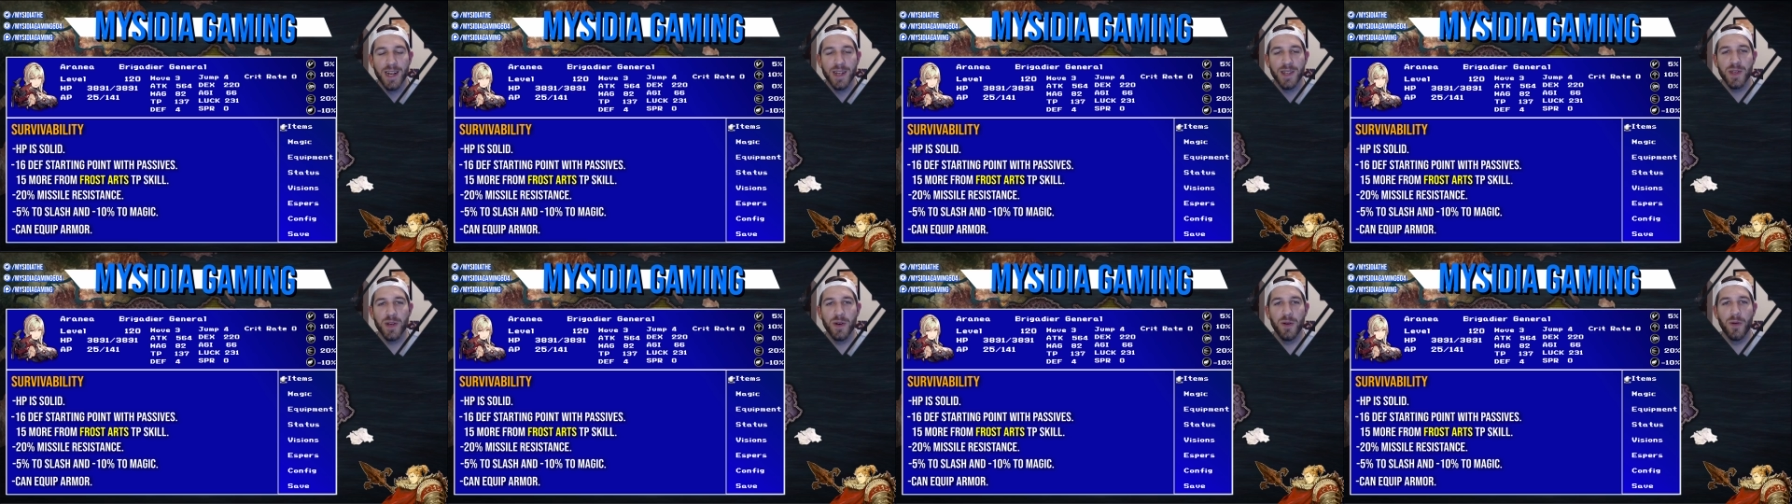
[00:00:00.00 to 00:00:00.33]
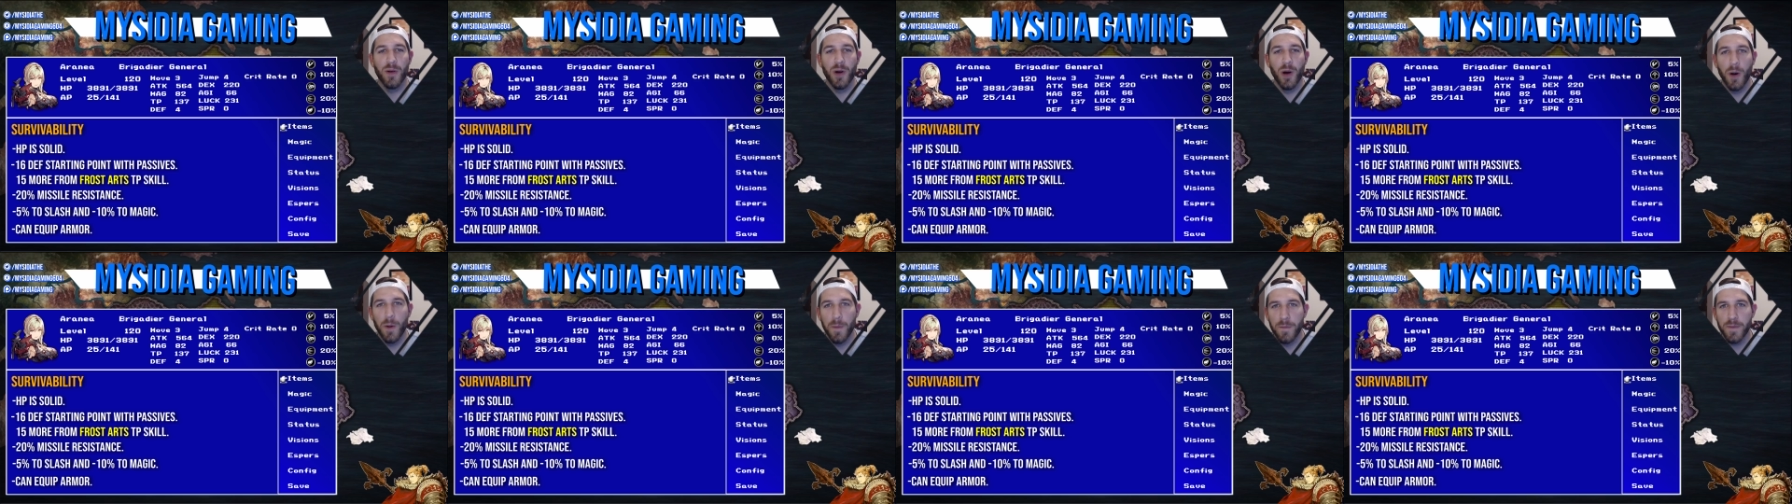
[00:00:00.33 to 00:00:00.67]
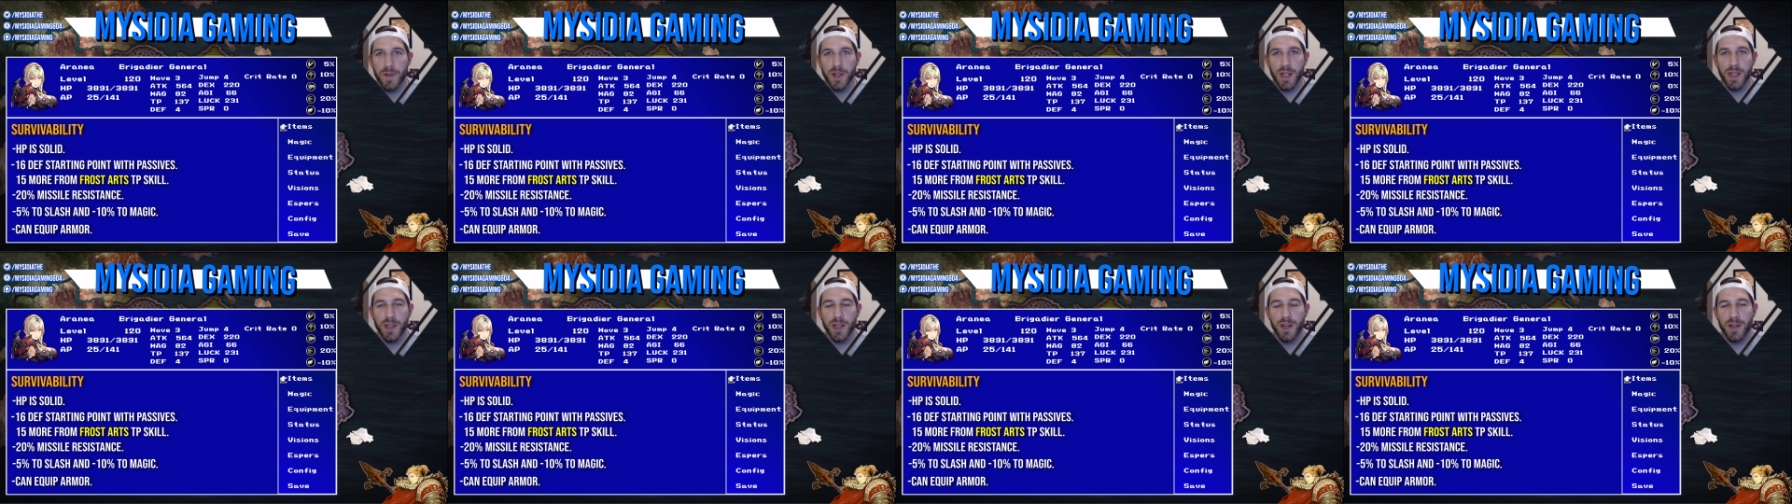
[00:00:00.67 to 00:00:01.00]
So
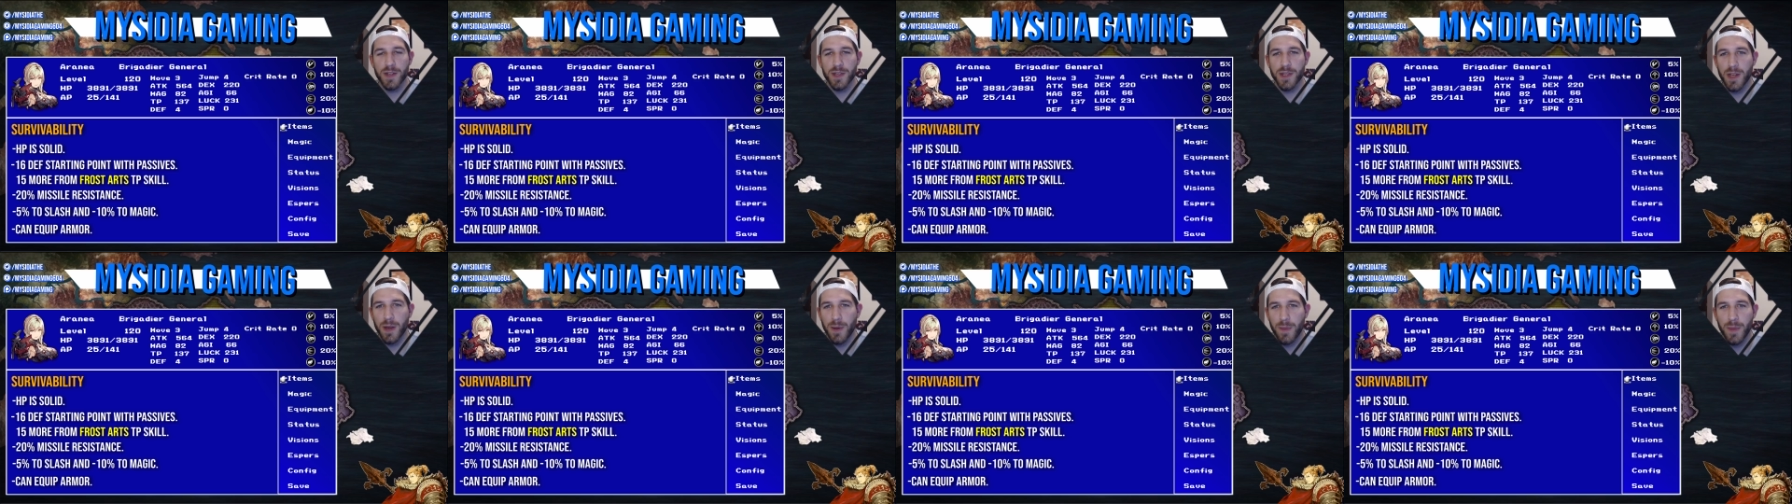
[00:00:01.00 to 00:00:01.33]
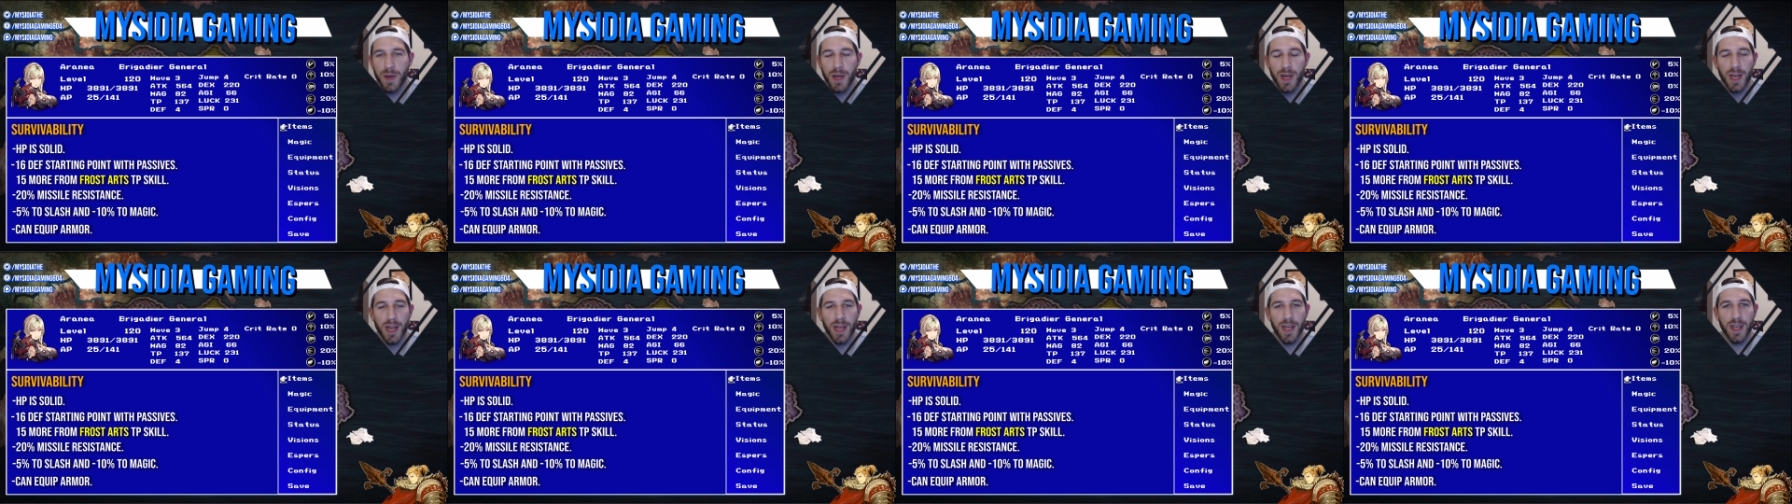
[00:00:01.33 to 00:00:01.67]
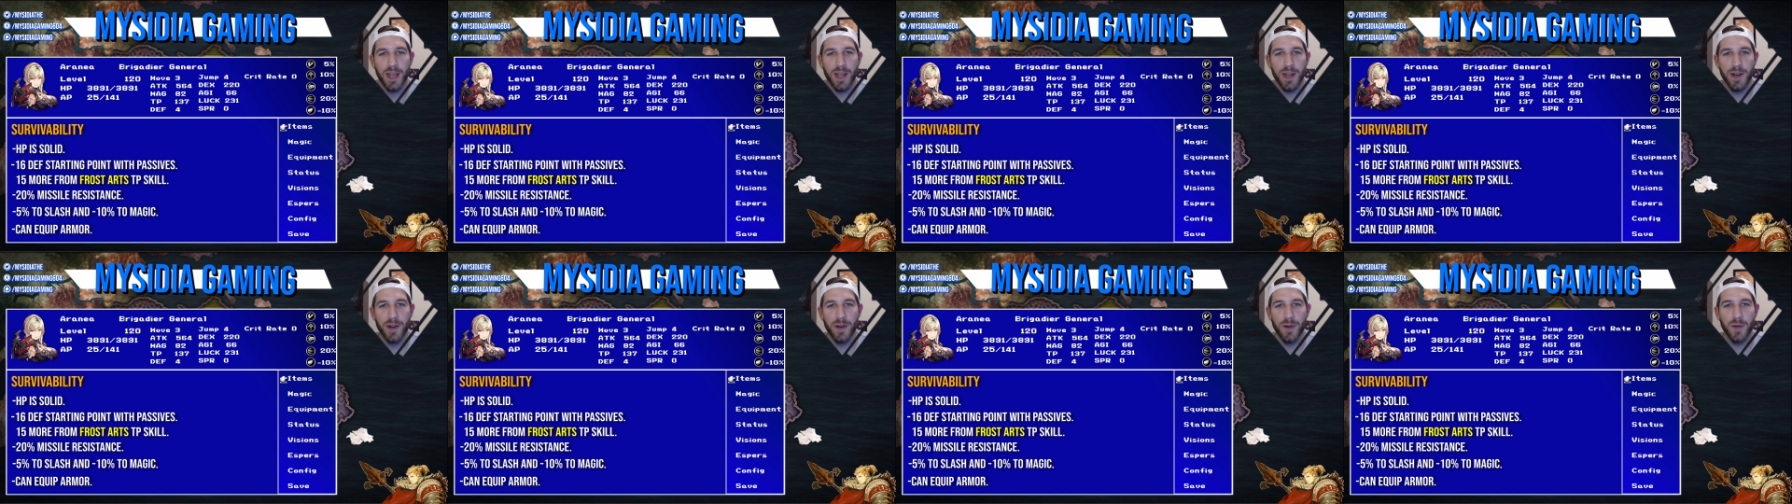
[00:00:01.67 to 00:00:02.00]
hopefully there's some,
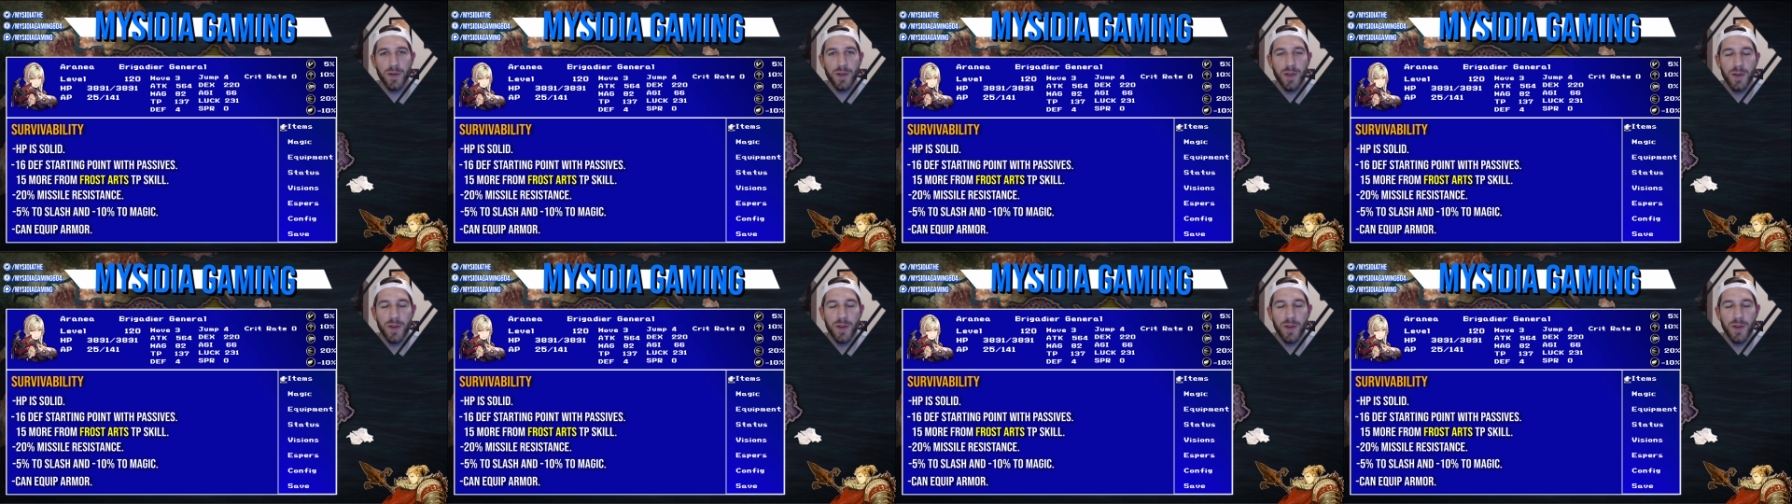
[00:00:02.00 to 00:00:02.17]
you know,